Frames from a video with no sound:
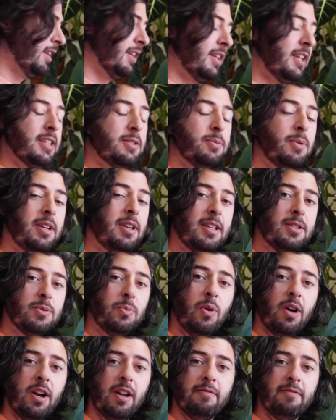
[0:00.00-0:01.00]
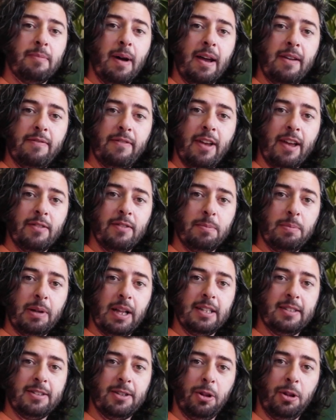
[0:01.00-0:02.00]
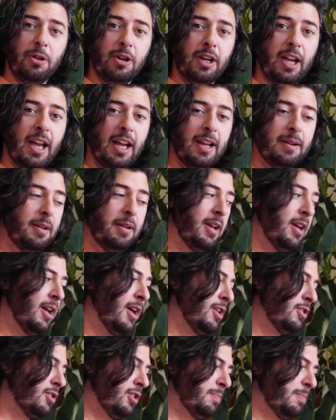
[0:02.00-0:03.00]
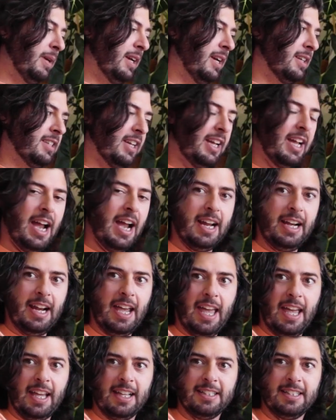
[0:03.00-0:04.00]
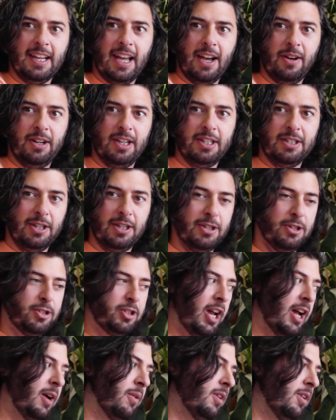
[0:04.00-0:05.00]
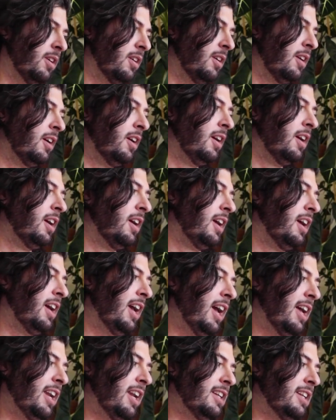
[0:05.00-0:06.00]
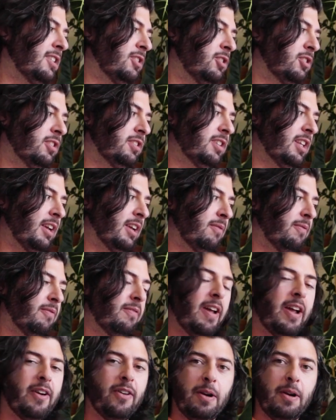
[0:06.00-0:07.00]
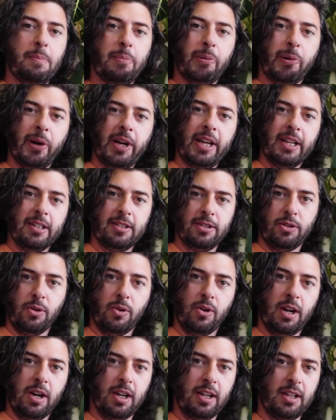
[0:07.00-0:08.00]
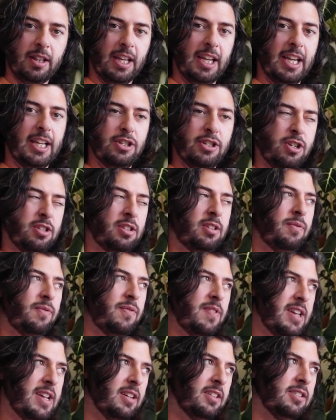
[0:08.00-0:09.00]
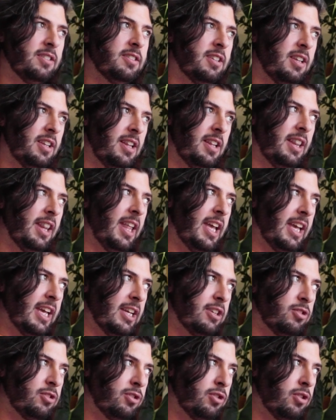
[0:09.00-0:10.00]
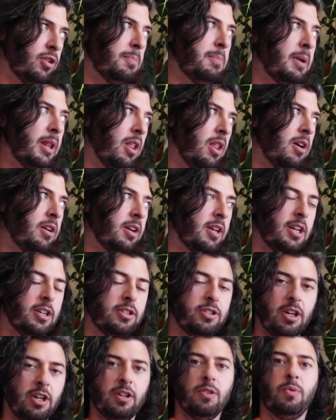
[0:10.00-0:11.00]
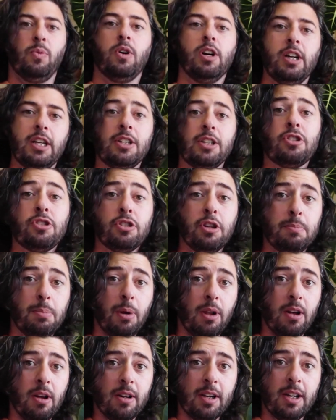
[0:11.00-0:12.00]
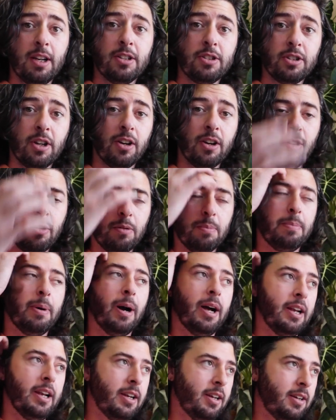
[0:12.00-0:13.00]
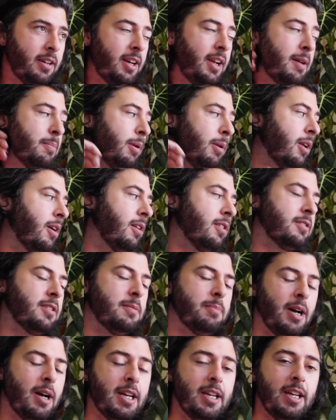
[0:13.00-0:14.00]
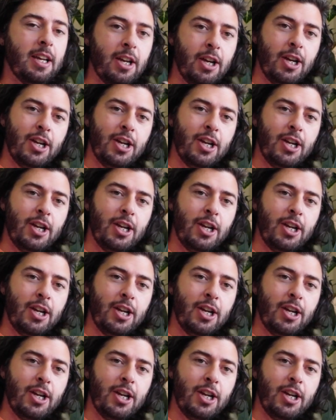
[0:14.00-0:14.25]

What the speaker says: this one is one of my favorite plants to look at, just because it kind of hangs down into the shower, and it's just like very prehistoric. Like, it just feels like it should belong in a jungle. Well, it should belong in a jungle, but it belongs in my